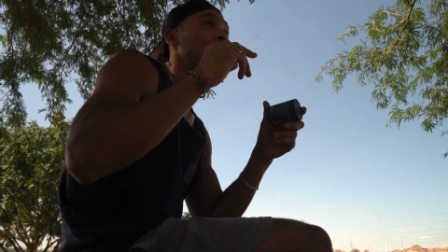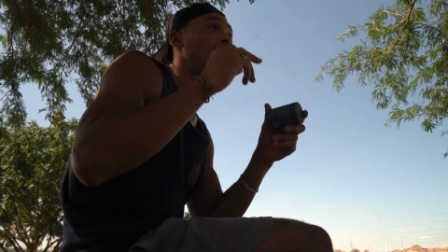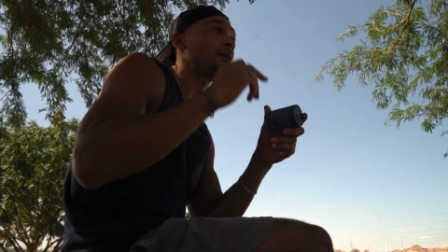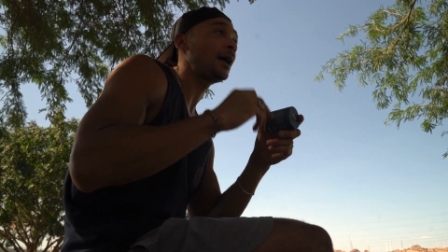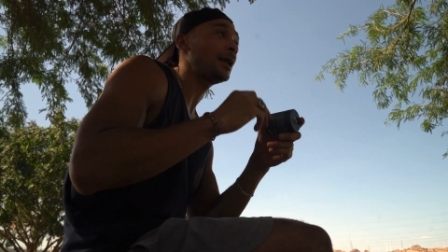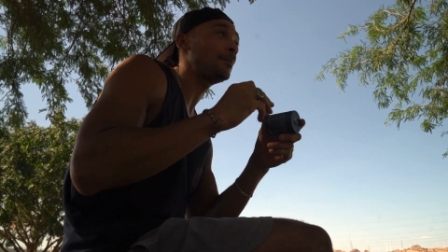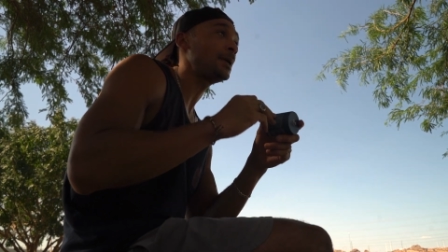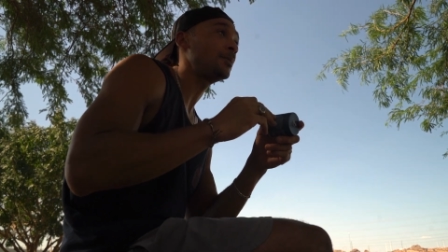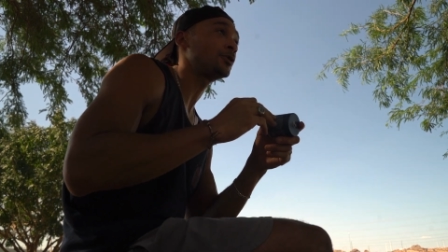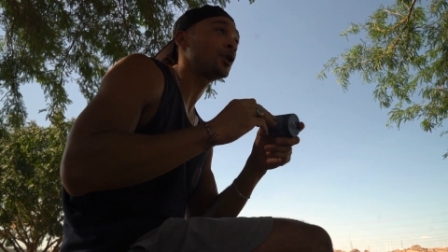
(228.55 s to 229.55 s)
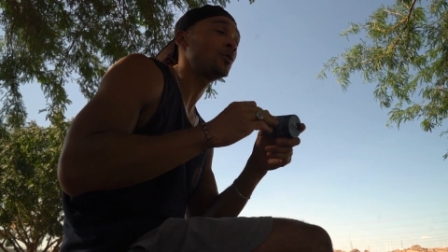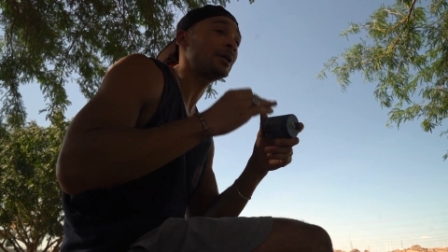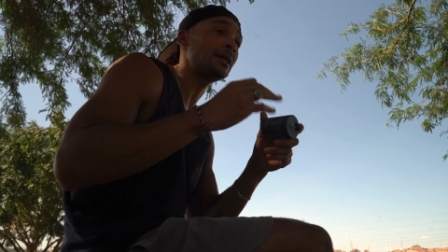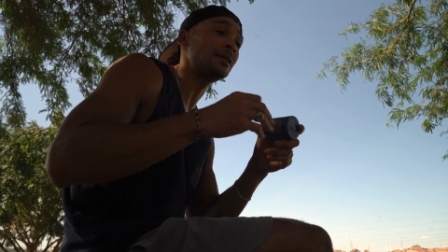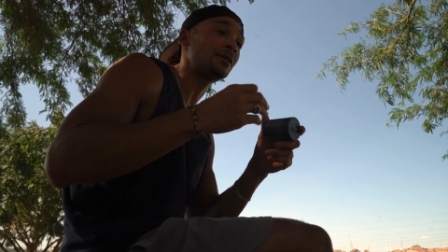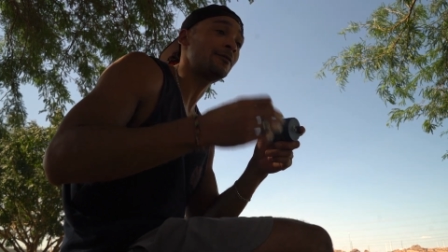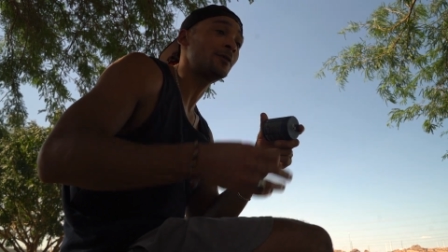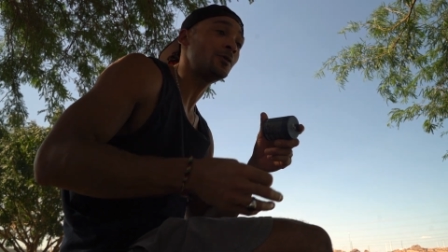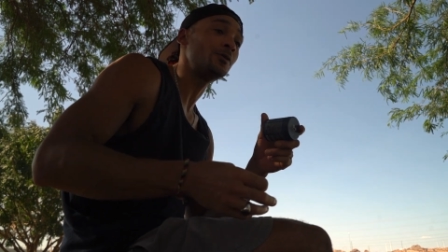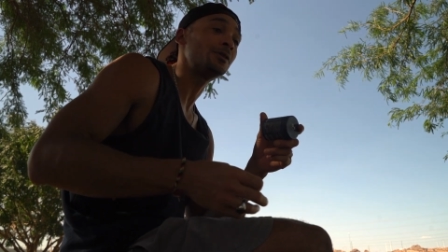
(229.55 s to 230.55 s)
a lot of people don't eat the
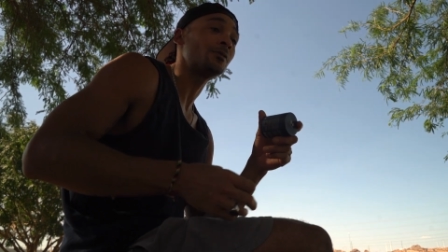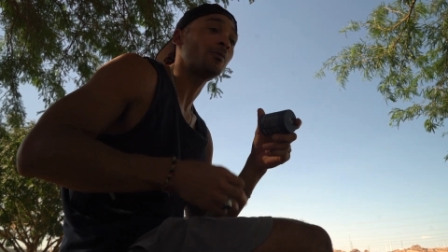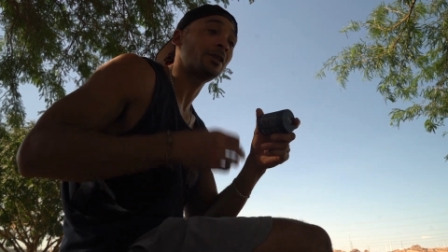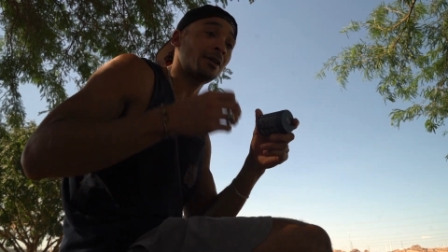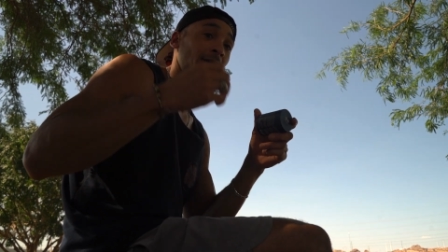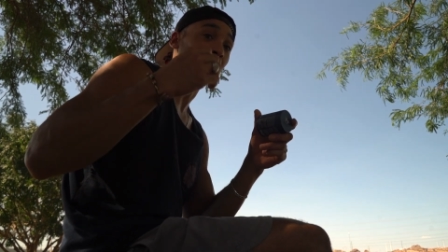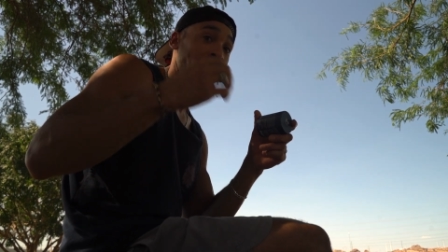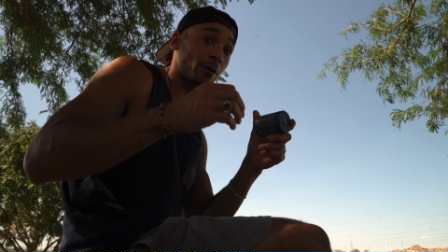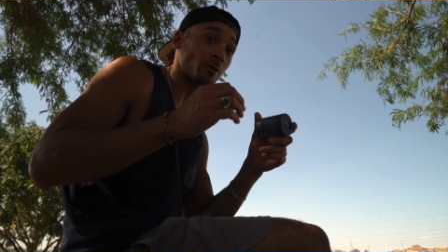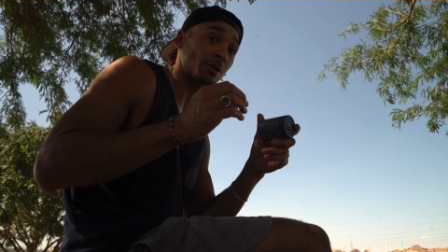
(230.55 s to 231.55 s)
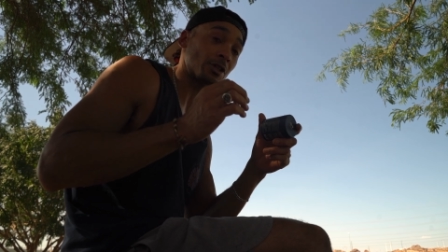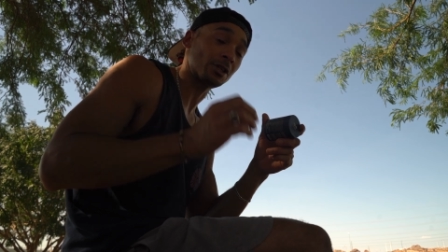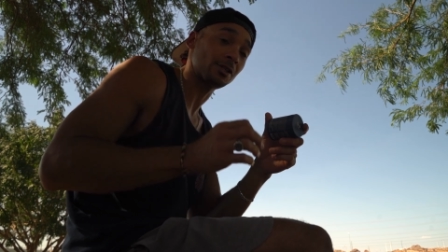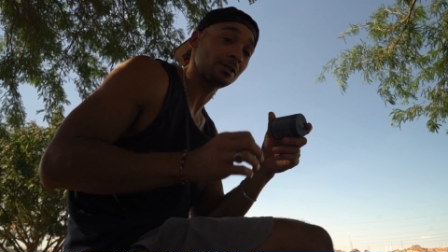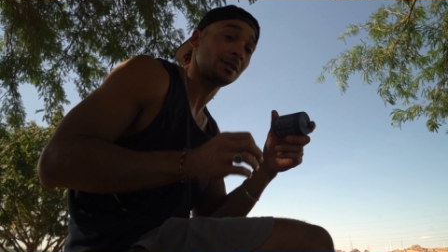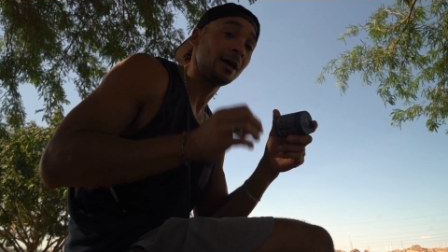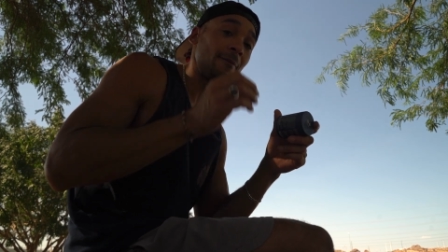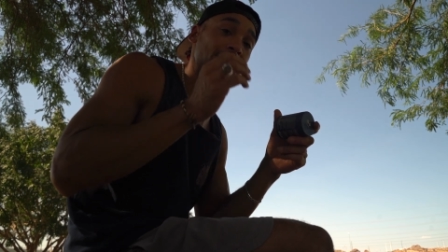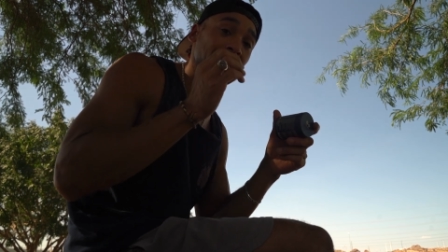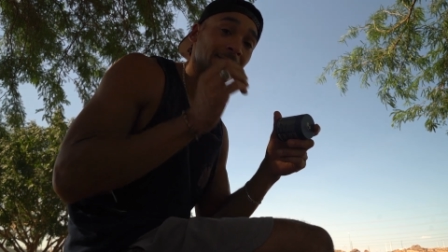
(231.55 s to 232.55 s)
foods with the micronutrients
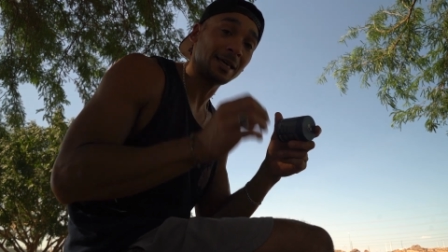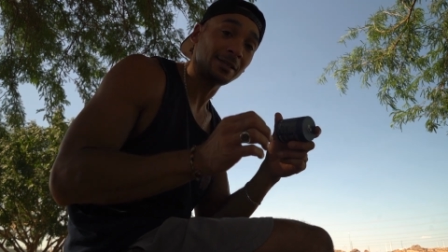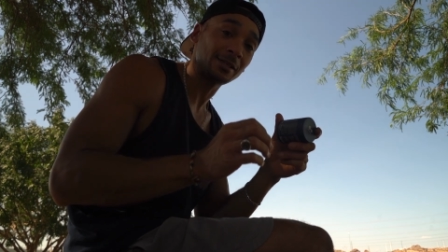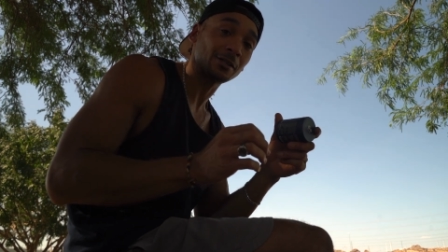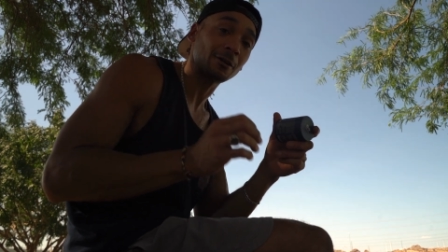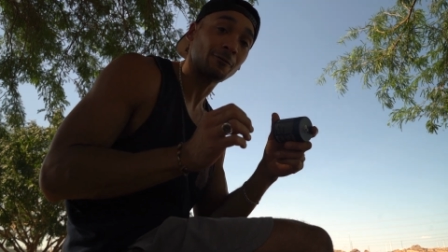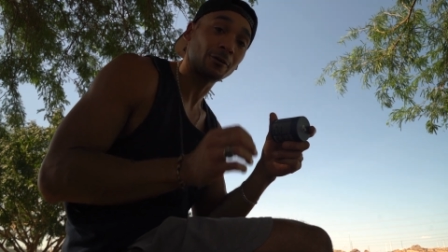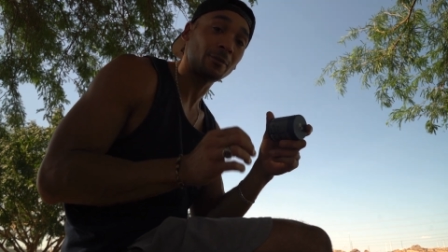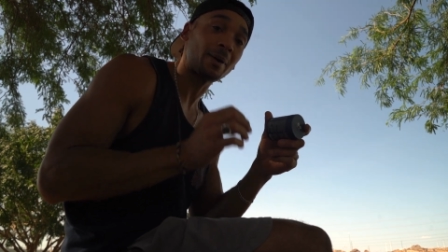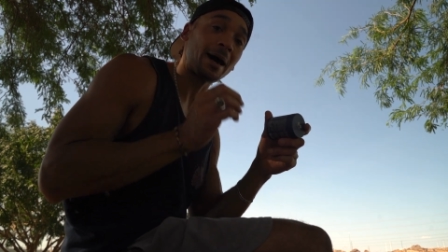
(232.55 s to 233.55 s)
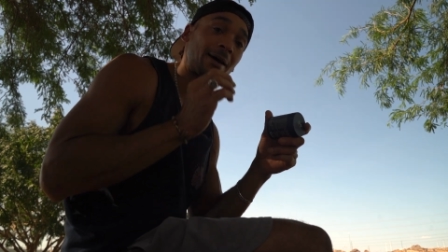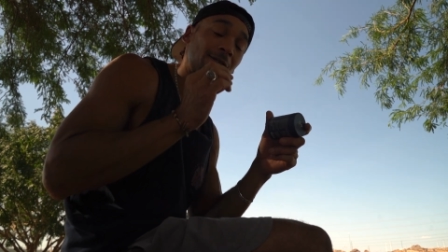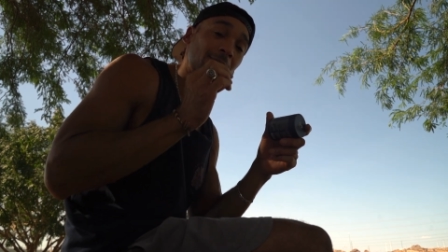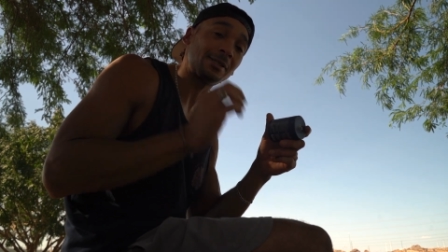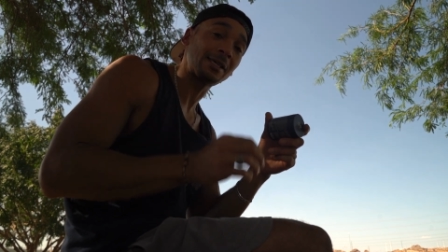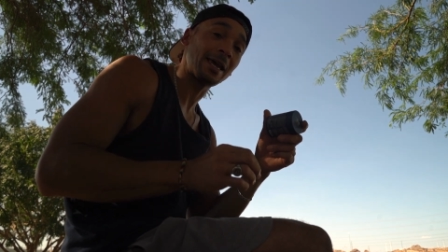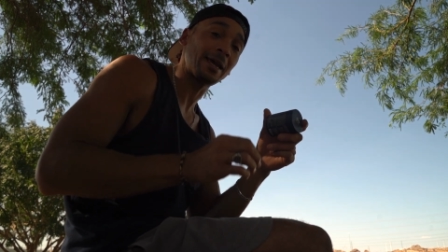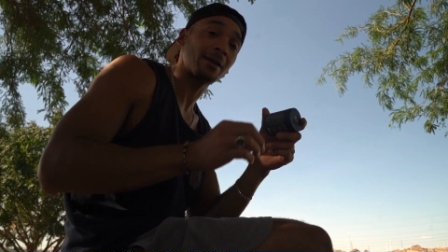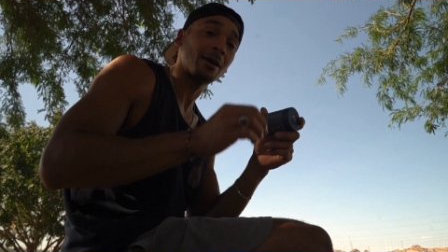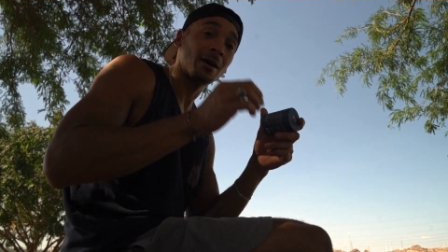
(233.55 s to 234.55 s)
that's necessary for the body to
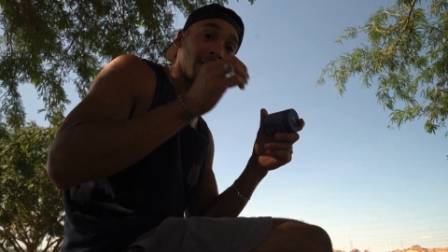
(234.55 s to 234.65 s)
attain